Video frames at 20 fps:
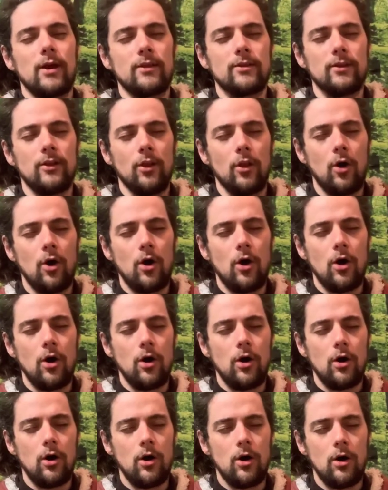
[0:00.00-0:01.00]

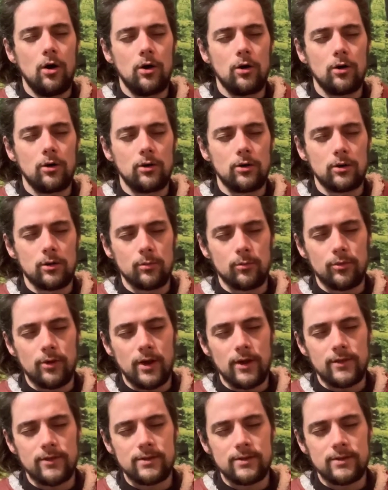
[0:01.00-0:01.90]
Long breaths